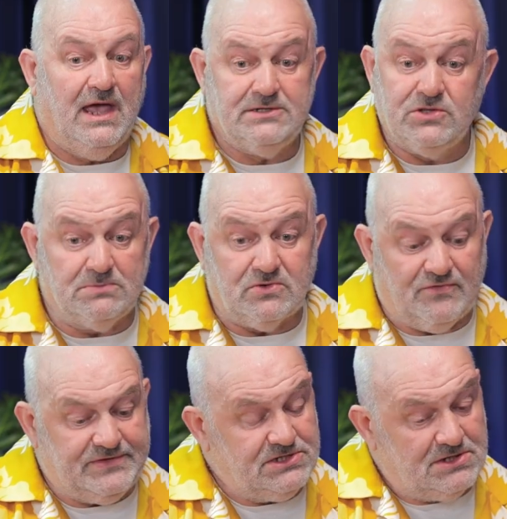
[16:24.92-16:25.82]
And a
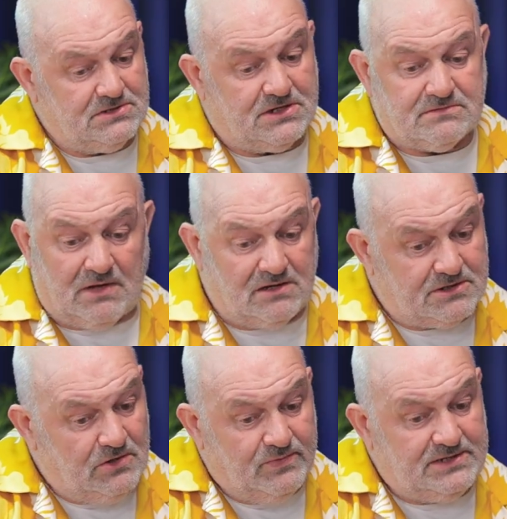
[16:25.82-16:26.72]
number of these are
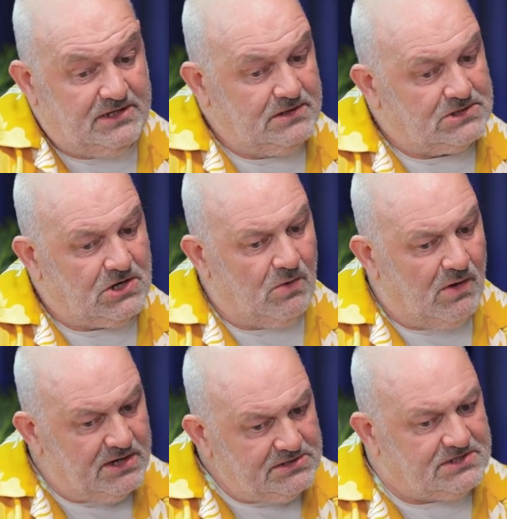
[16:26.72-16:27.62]
already
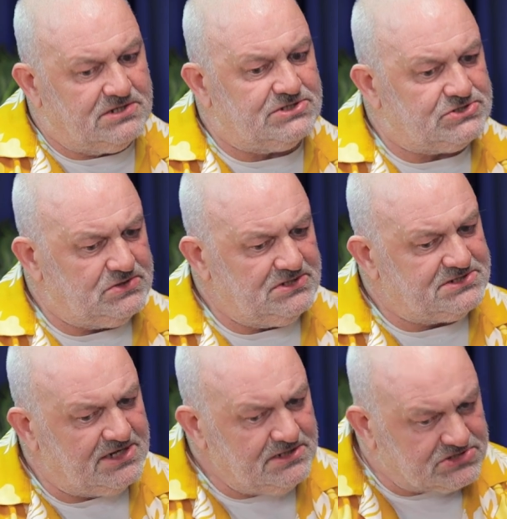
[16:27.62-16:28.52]
quite,
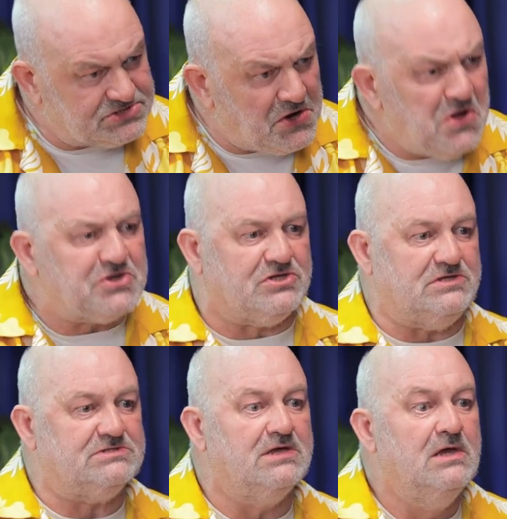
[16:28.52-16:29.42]
let's say,
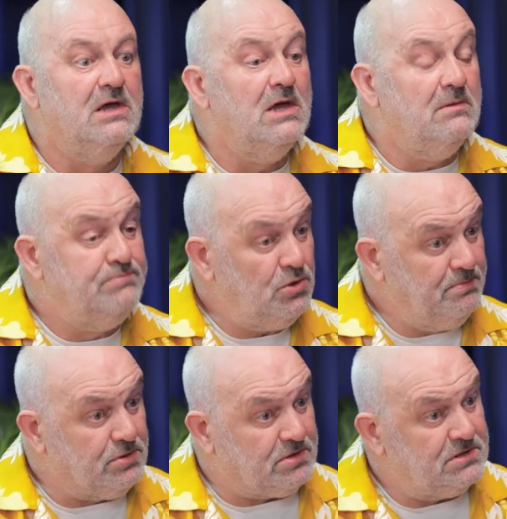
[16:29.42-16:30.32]
targeted.
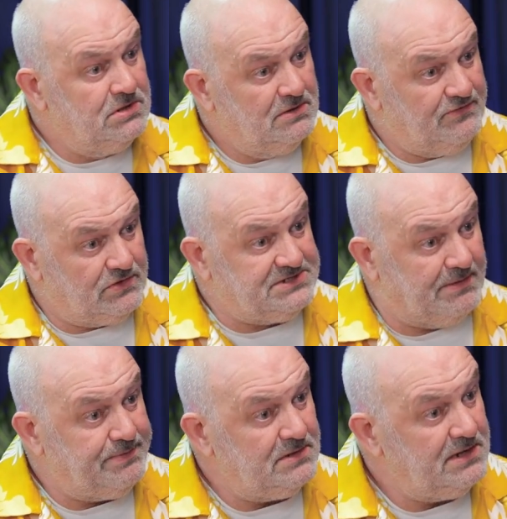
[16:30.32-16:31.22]
Bloomberg, for
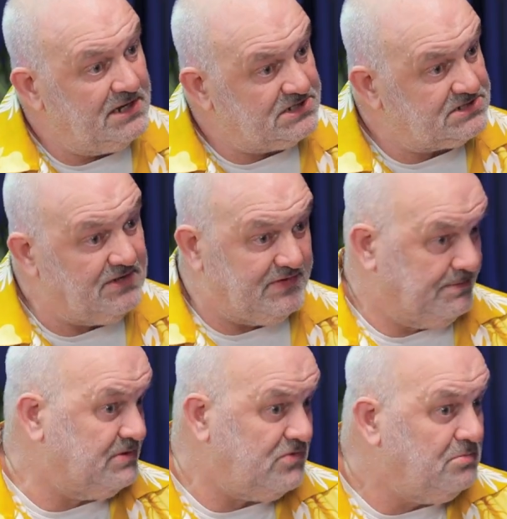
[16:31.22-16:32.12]
example, has
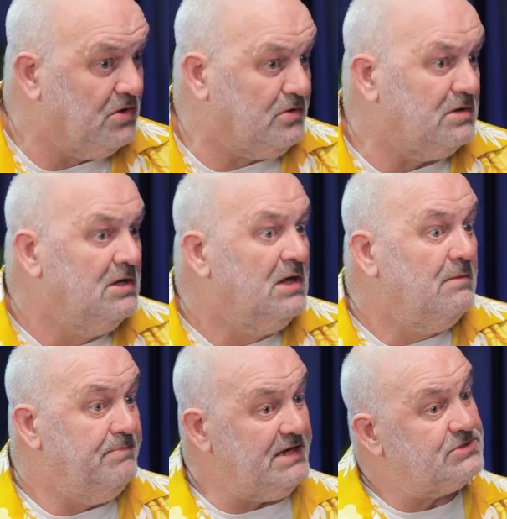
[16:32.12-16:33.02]
developed their own model
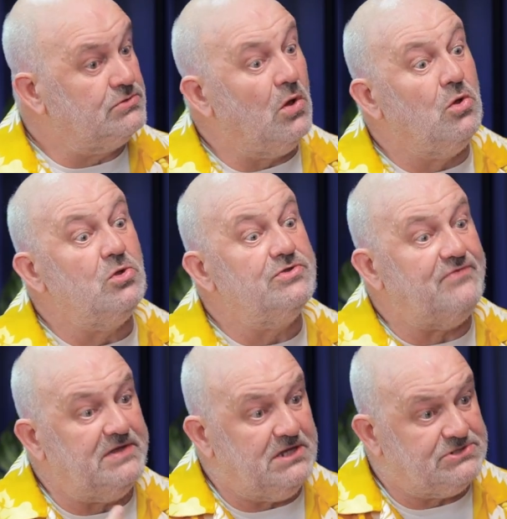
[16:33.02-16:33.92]
based on all the
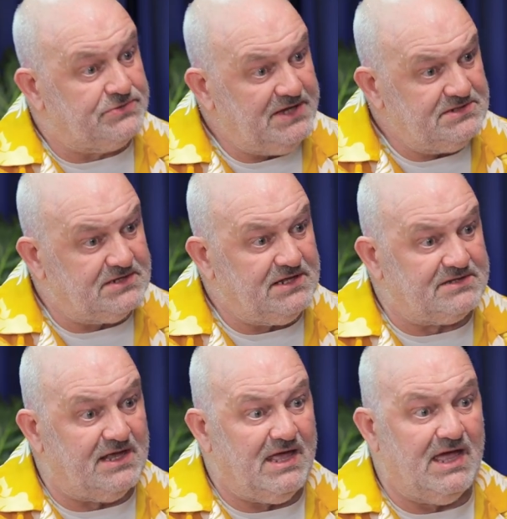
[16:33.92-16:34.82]
financial data
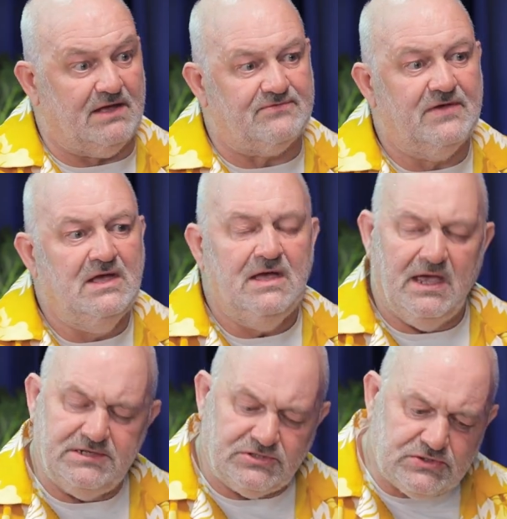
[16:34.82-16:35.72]
that they have.
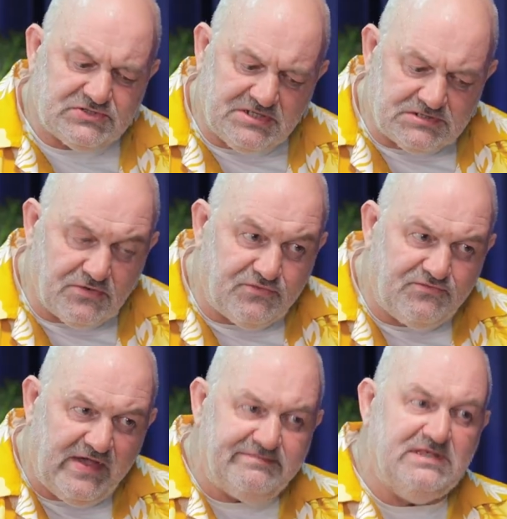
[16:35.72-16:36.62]
And as such, that's a
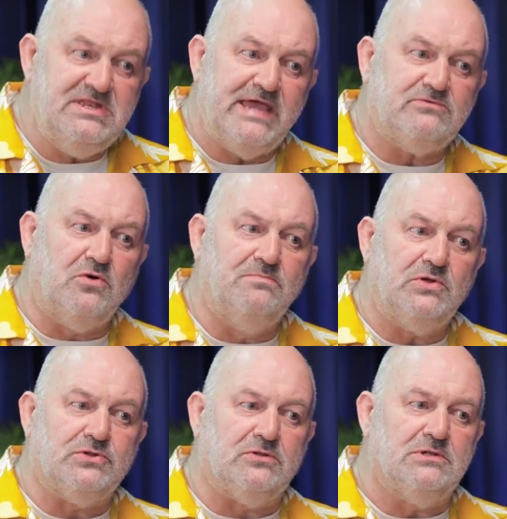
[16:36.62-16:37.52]
very narrow
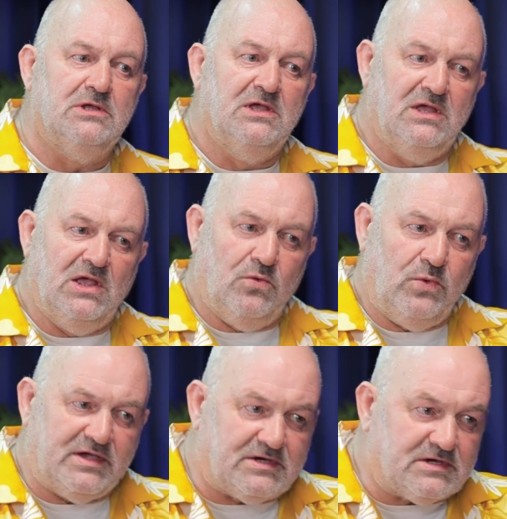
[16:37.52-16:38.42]
model
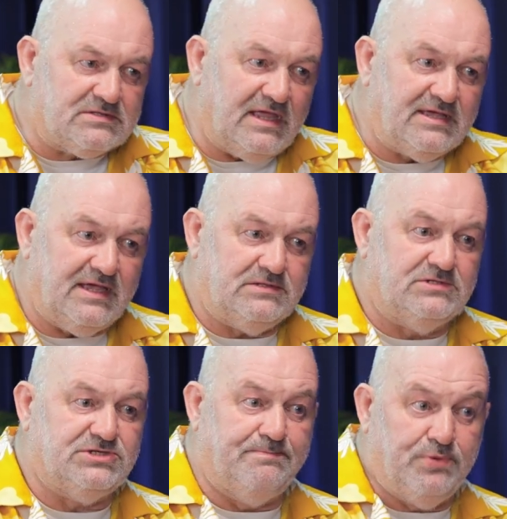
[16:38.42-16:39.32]
where they
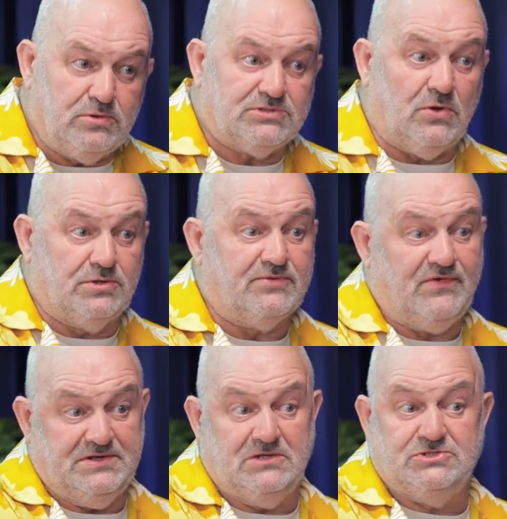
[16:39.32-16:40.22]
can support other
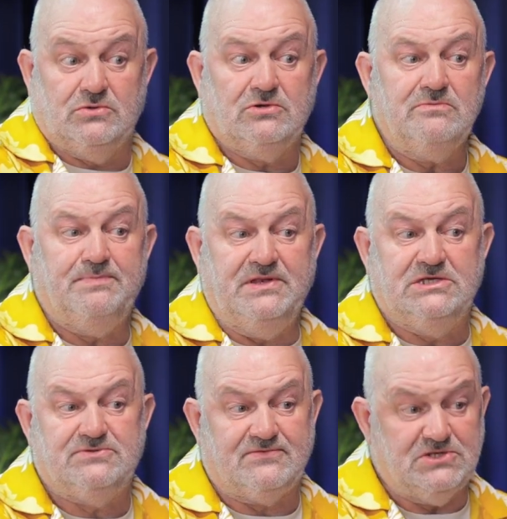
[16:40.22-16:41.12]
financial
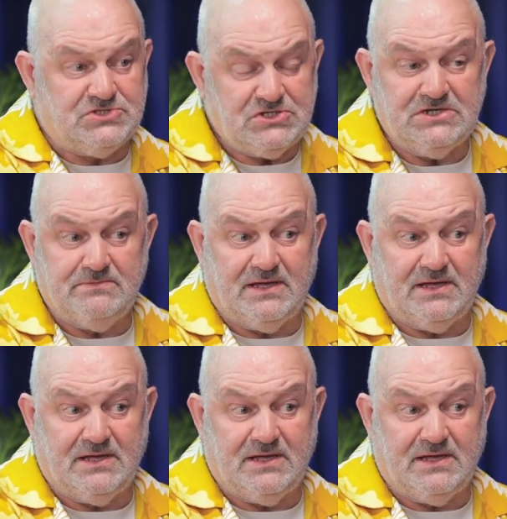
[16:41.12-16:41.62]
companies with decision